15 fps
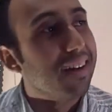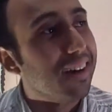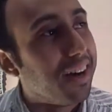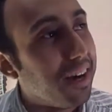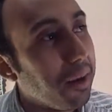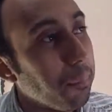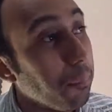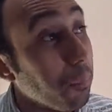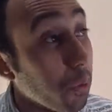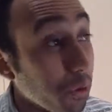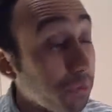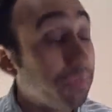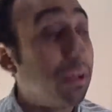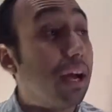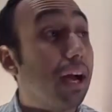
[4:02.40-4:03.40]

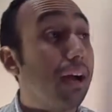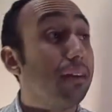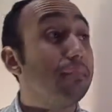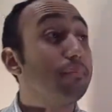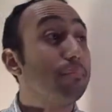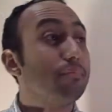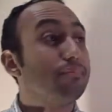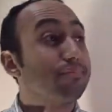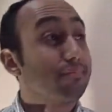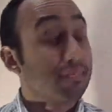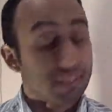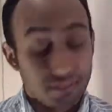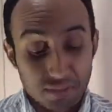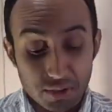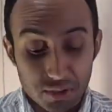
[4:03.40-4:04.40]
Well,
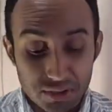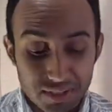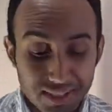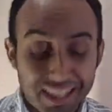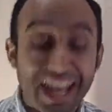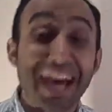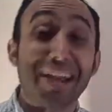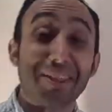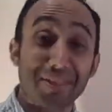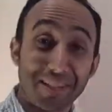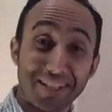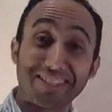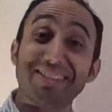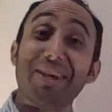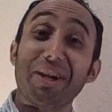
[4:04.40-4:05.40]
there's a lot of
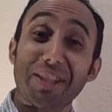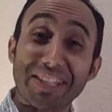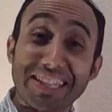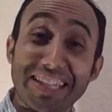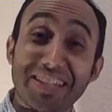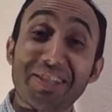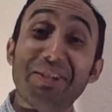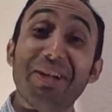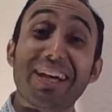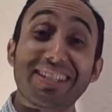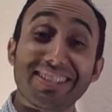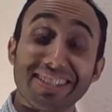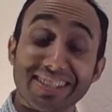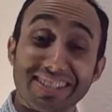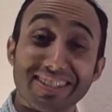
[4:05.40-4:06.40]
things there I think that the
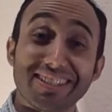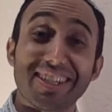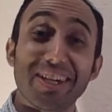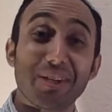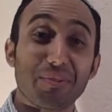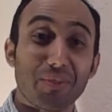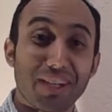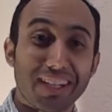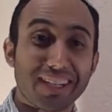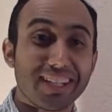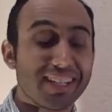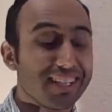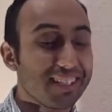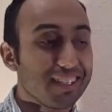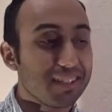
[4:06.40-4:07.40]
United States is scared of, right? And
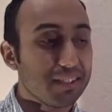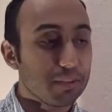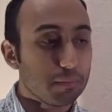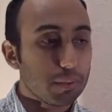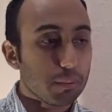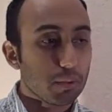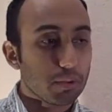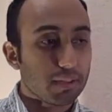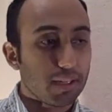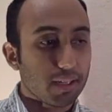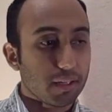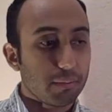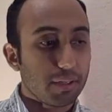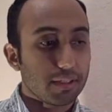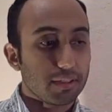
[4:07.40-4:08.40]
then, people
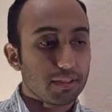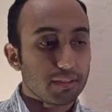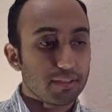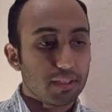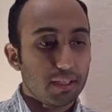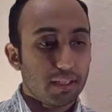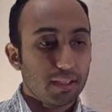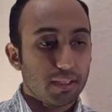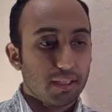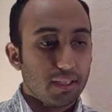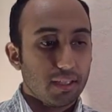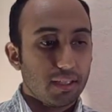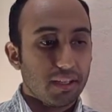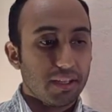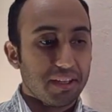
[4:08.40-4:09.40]
talk about these
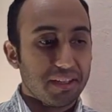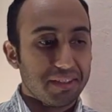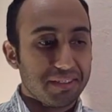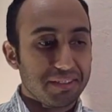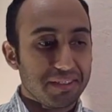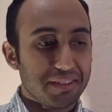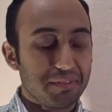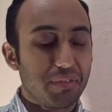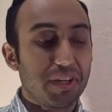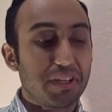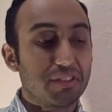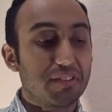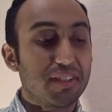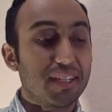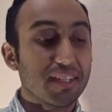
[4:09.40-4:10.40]

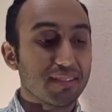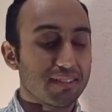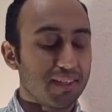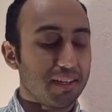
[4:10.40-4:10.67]
various things.